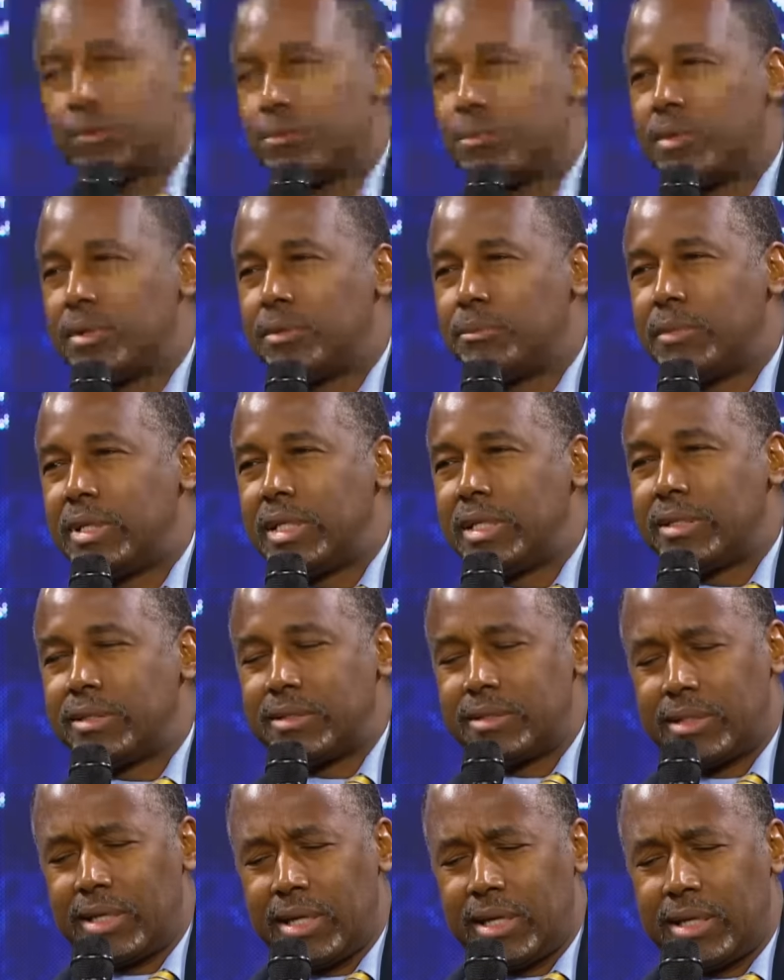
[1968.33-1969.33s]
want me to
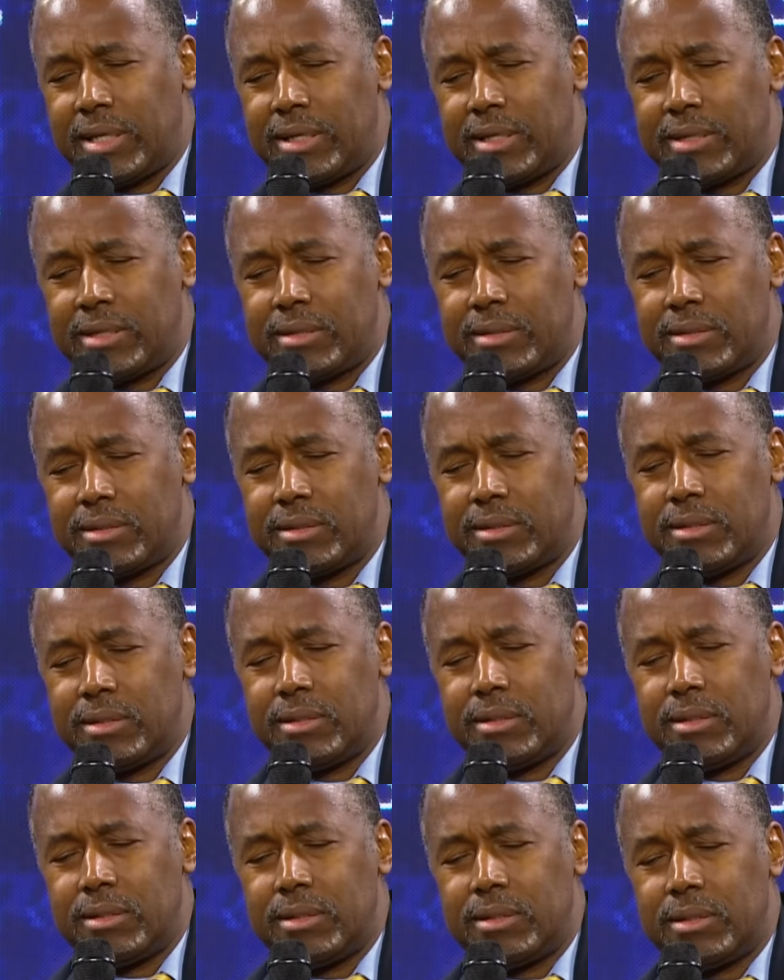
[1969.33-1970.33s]
say?
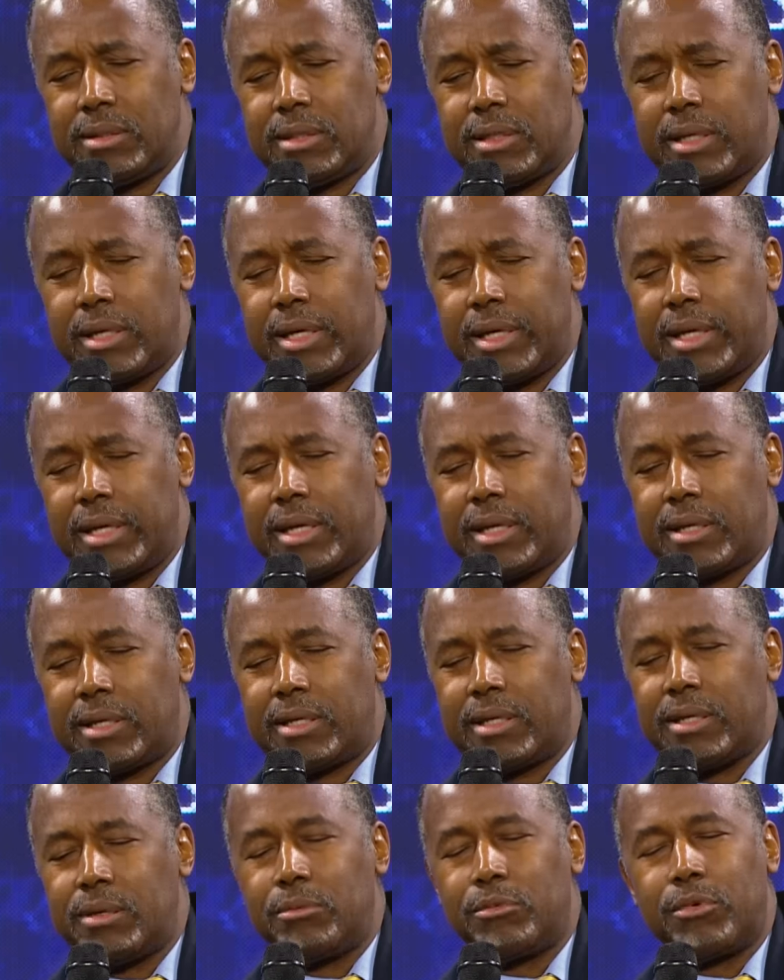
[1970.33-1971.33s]
And I
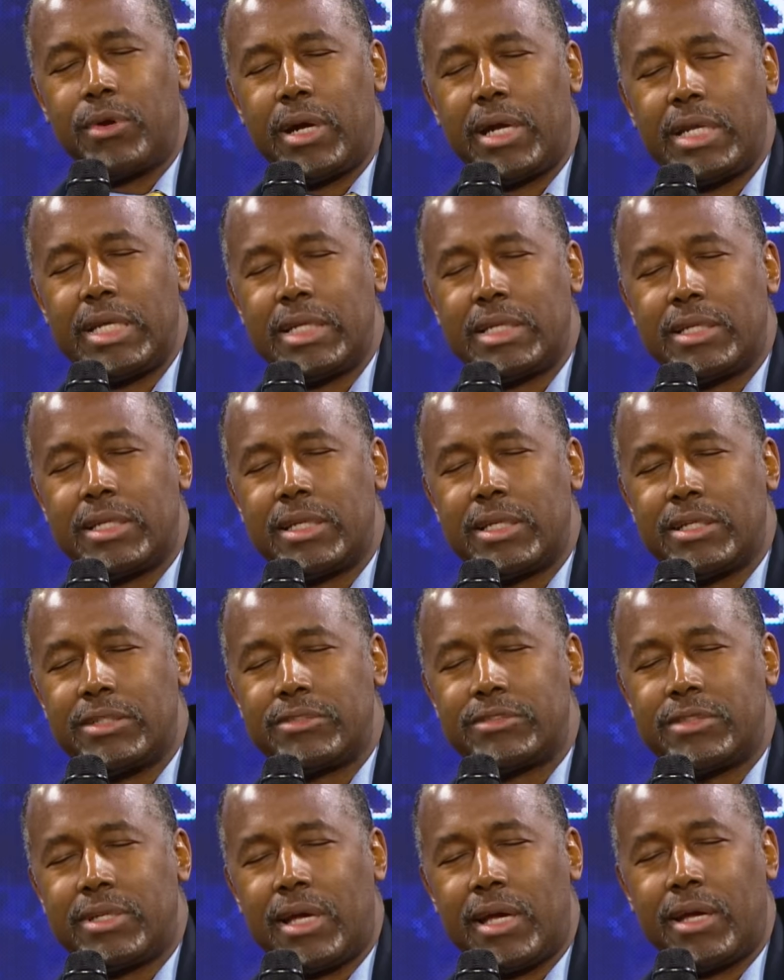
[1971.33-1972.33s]
kept writing
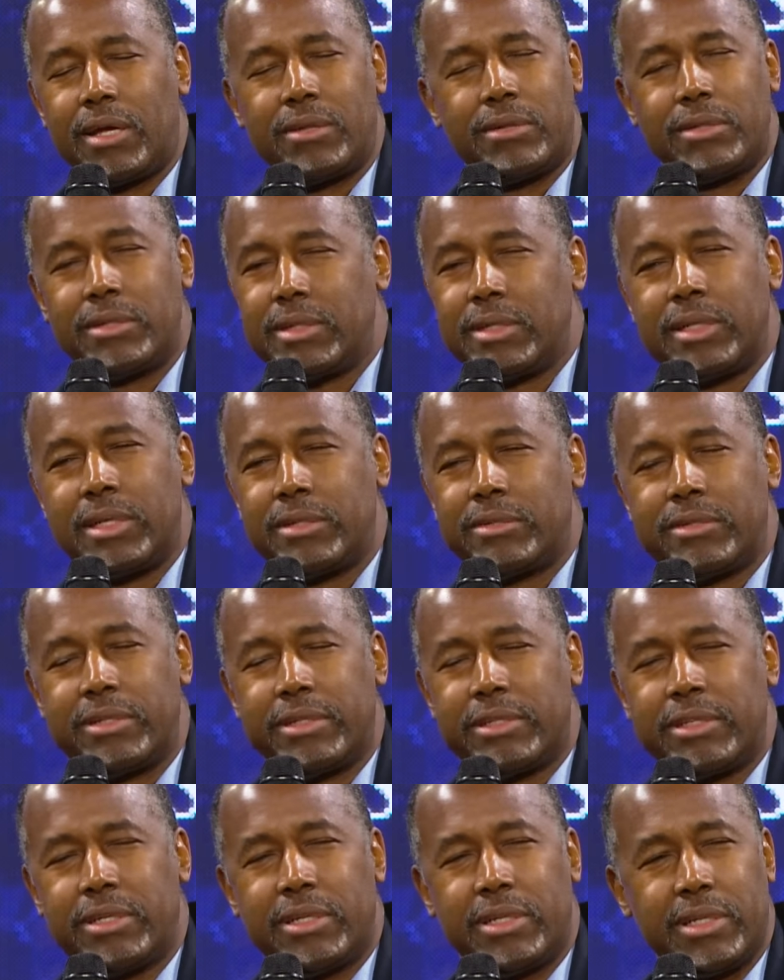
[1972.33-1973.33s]
things down, and I
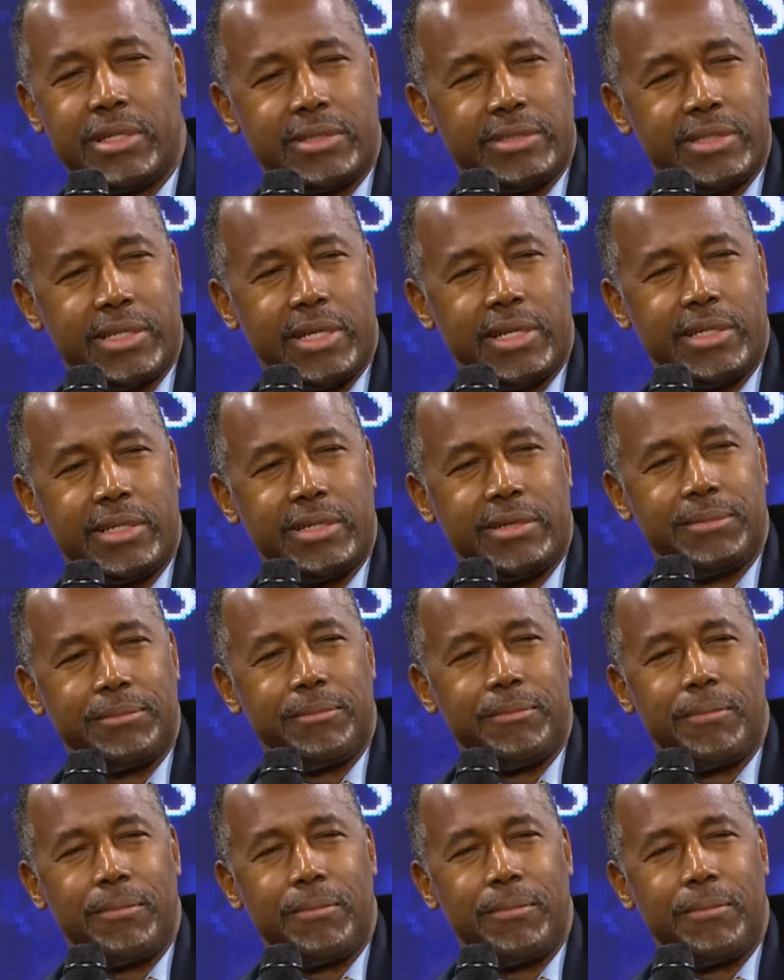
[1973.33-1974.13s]
said, No, that's not it.